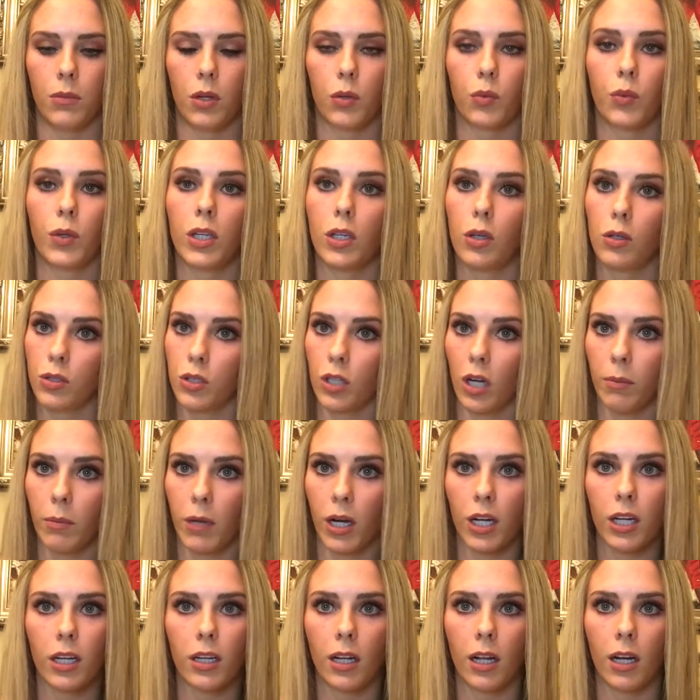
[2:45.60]
we used our
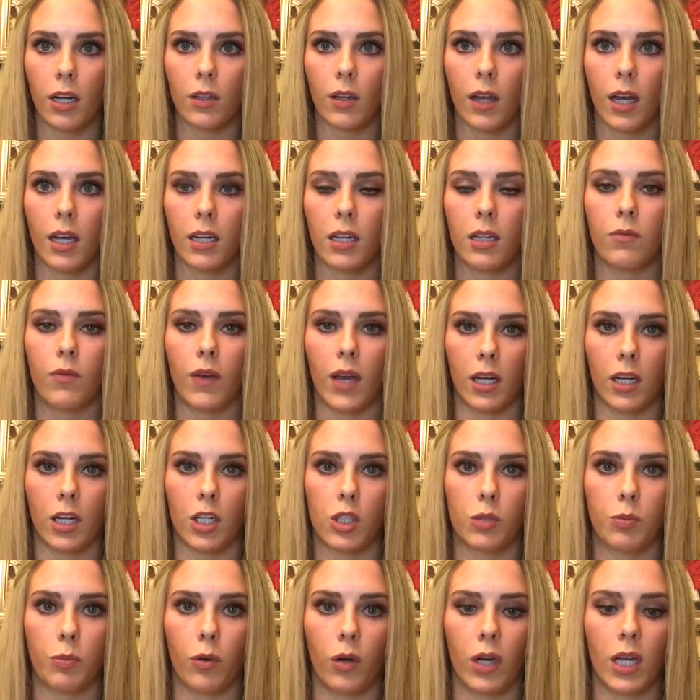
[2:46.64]
American Airline
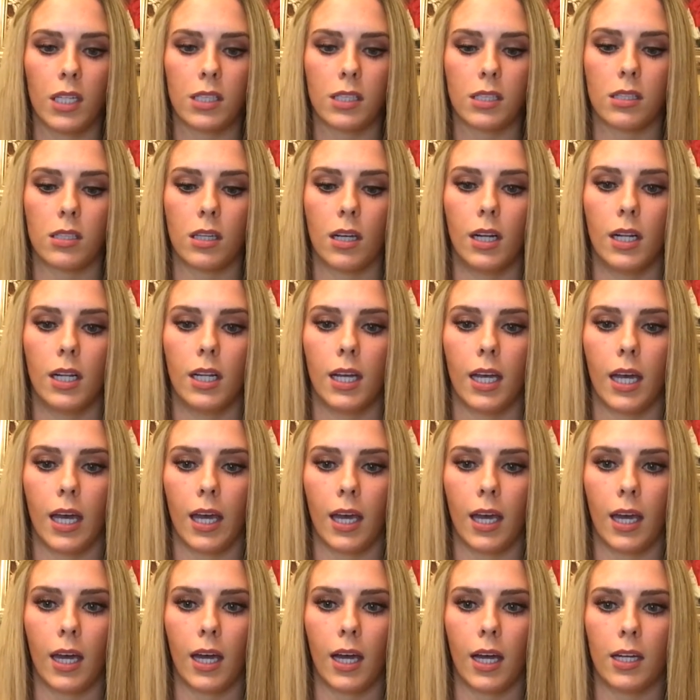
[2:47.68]
Advantage points,
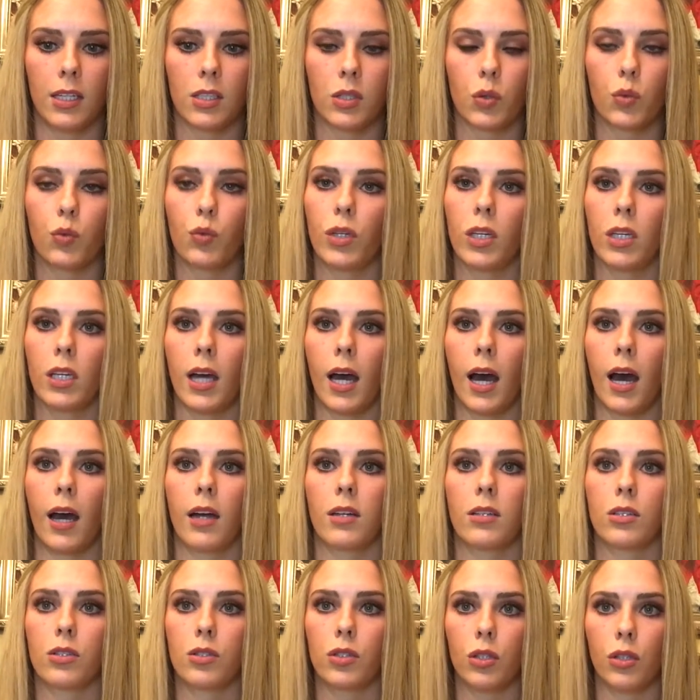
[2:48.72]
and we
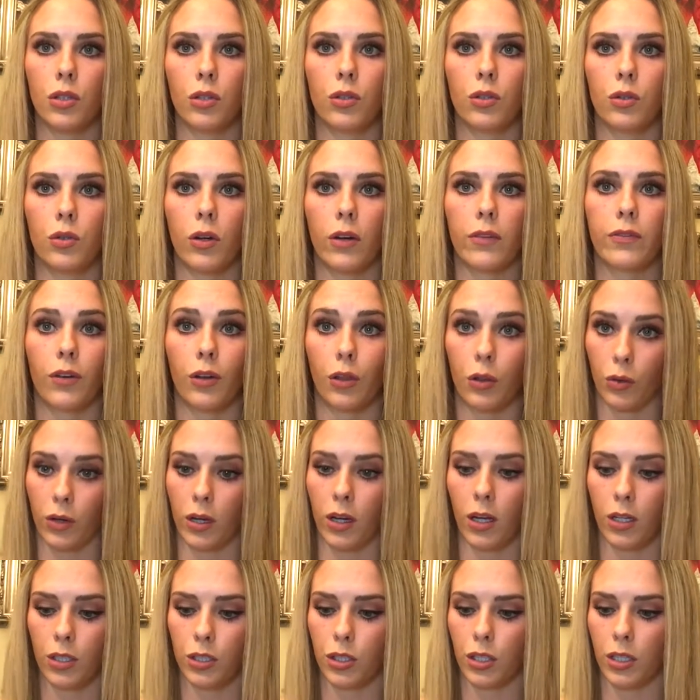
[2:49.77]
got 2 for
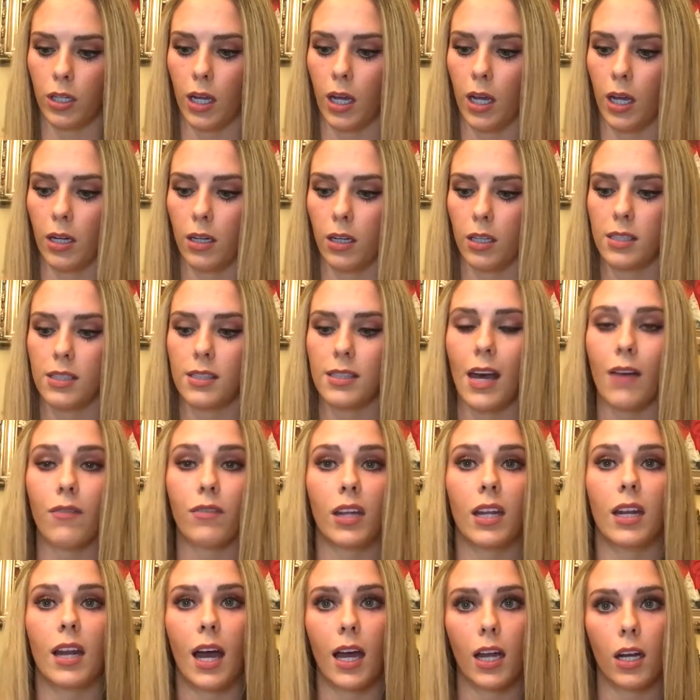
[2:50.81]

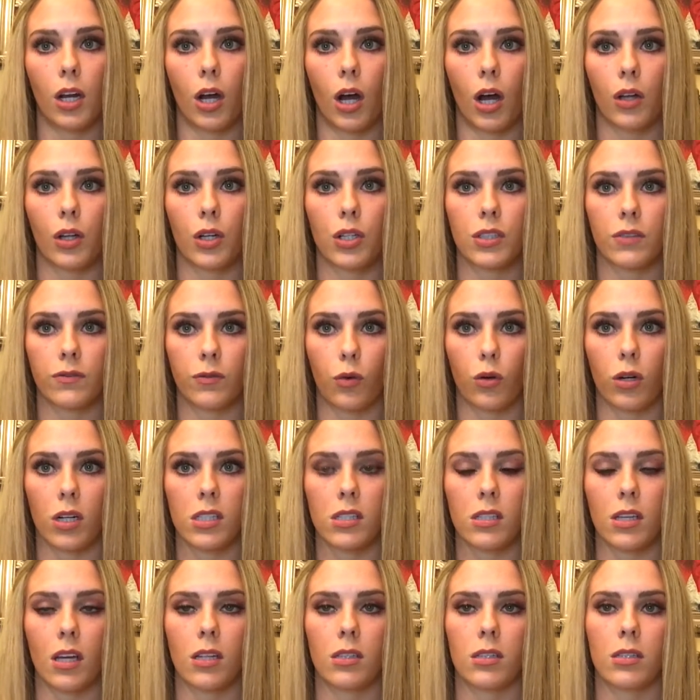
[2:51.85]

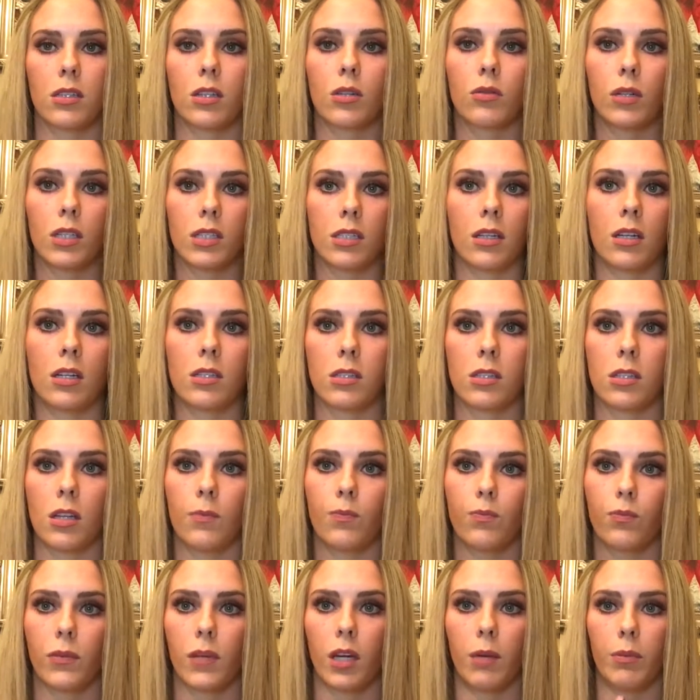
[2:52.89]
$379.40. The reason it's
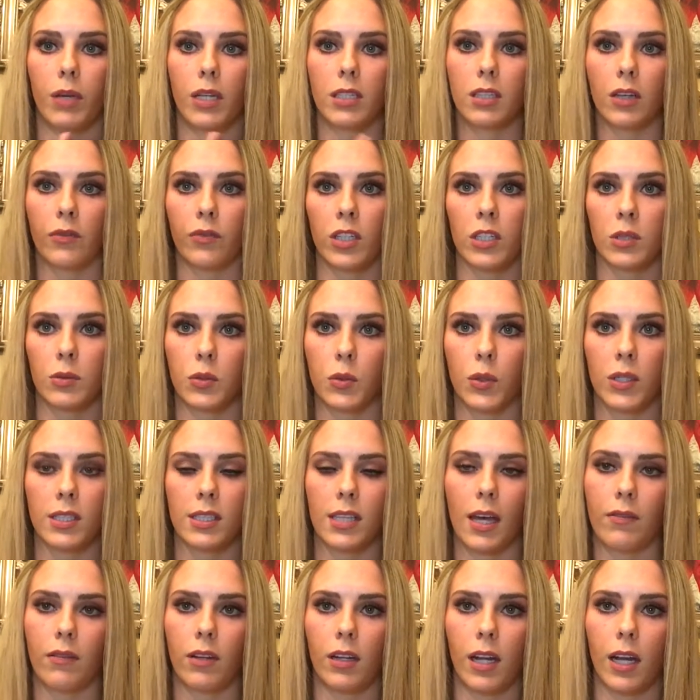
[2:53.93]
a big difference between
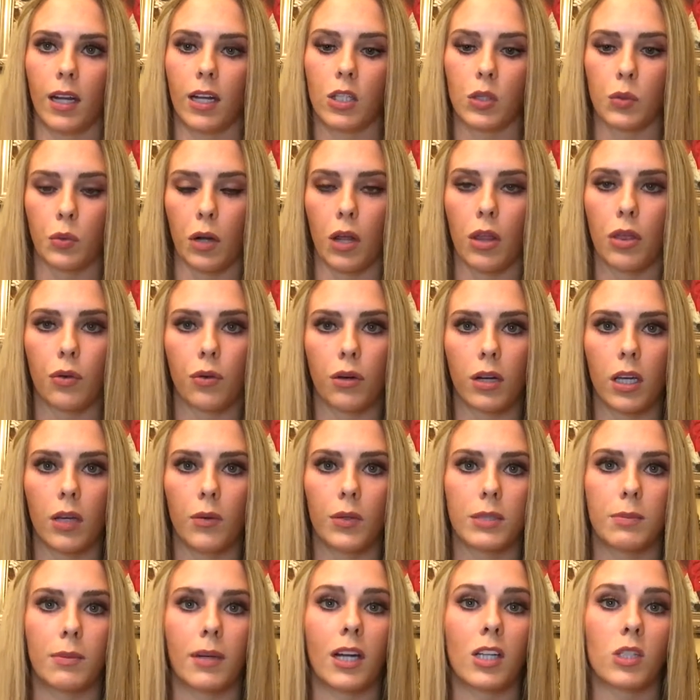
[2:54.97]
$79 and $23
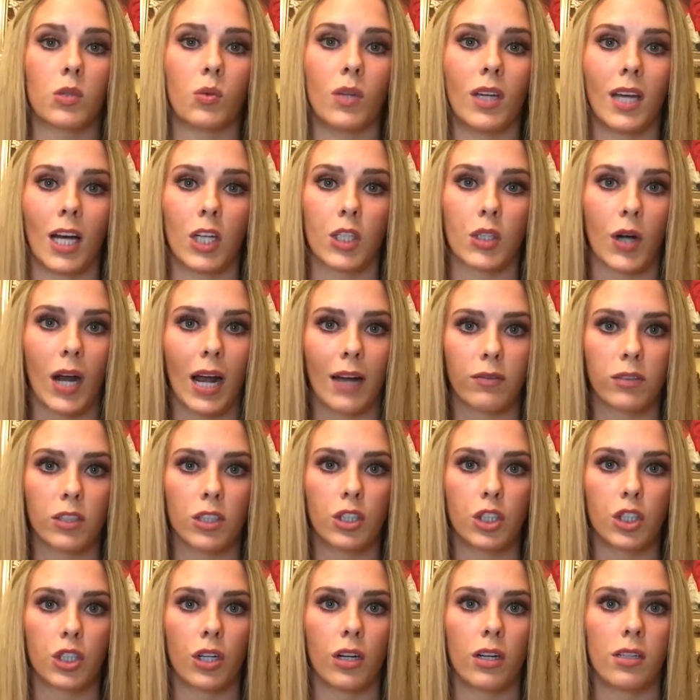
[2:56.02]
was because we got travel
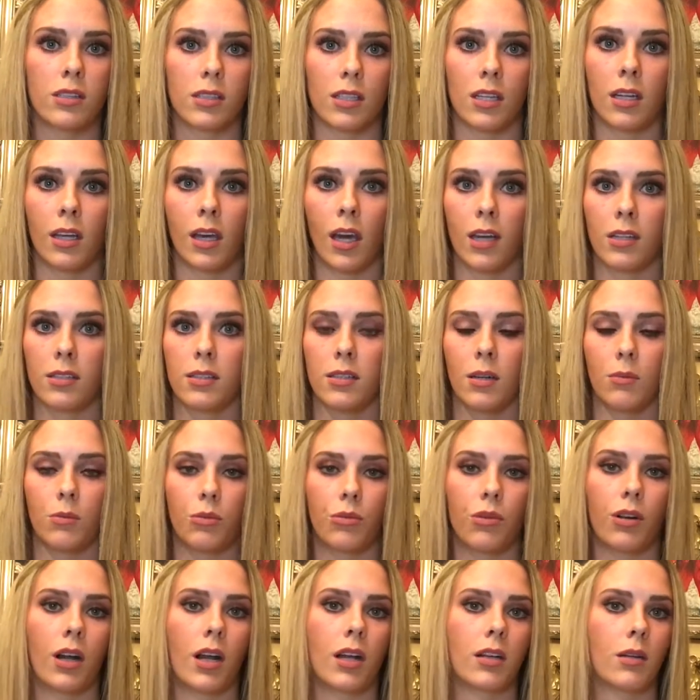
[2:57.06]
insurance in case some
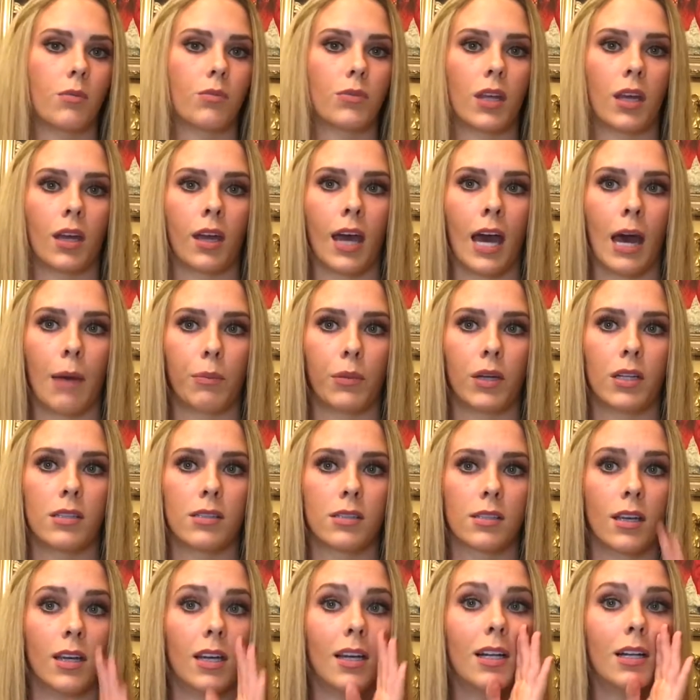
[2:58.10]
random thing
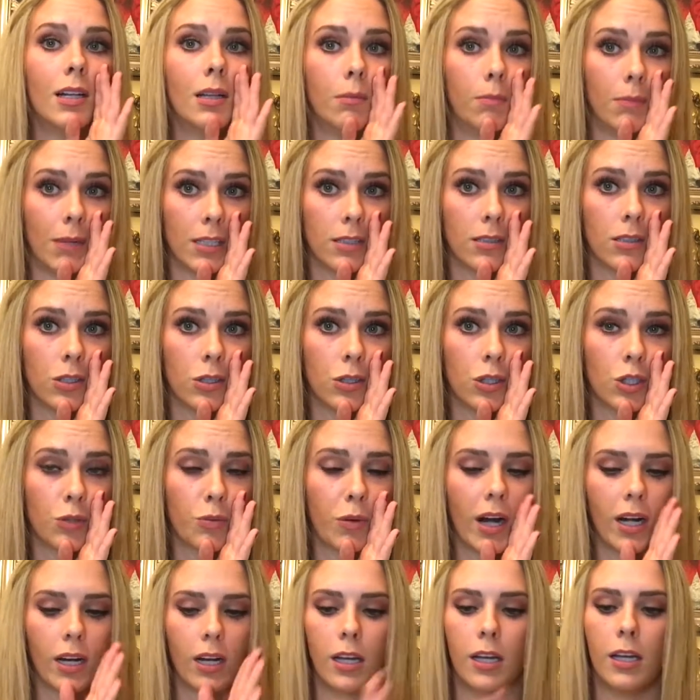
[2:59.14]
happens. My sister's
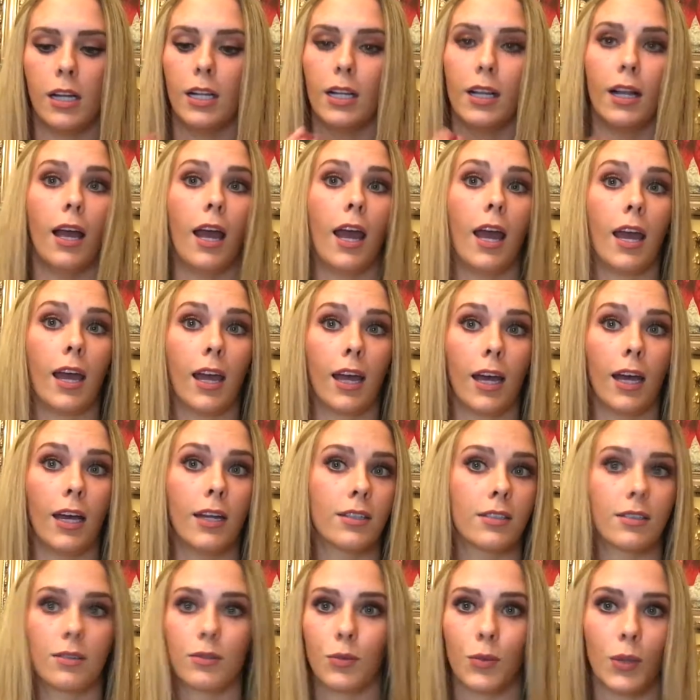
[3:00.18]
pregnant,
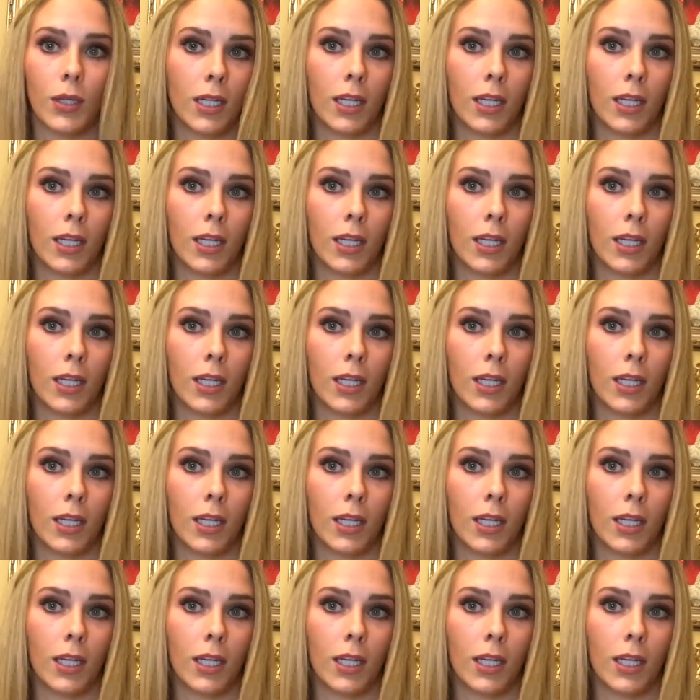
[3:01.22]
and we